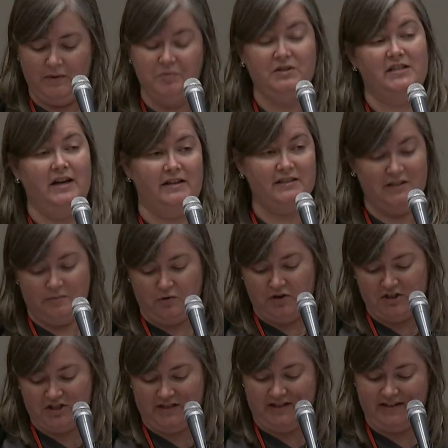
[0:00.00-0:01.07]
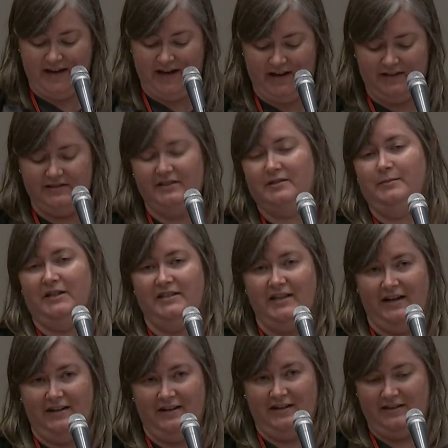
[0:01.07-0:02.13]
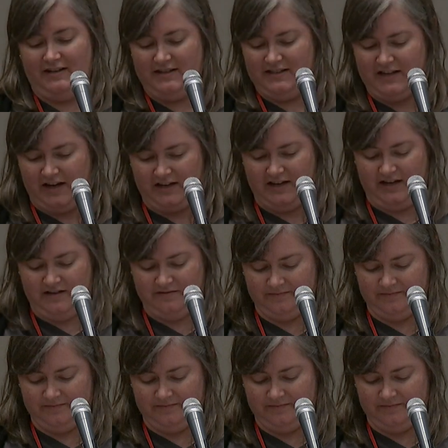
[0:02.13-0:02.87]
protected abortion in Kansas, Montana, and Kentucky.